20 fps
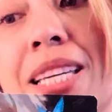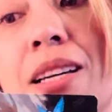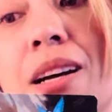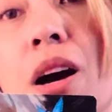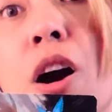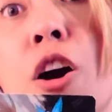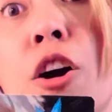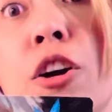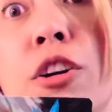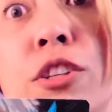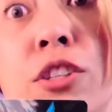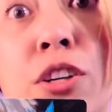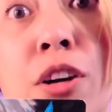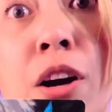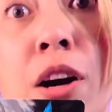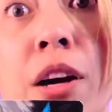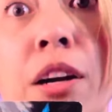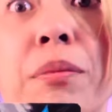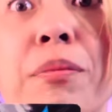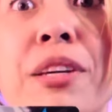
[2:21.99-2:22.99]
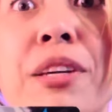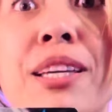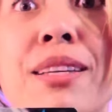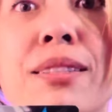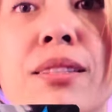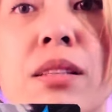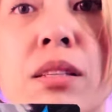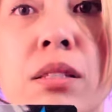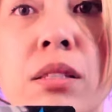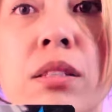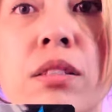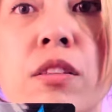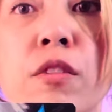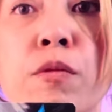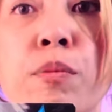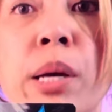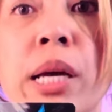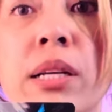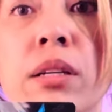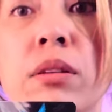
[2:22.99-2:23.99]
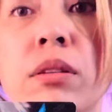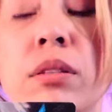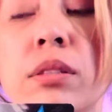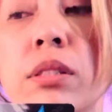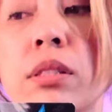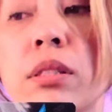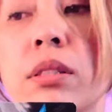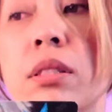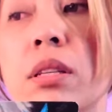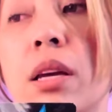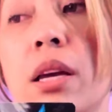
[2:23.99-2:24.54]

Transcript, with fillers: a heart to heart because the Six of Pentacles is,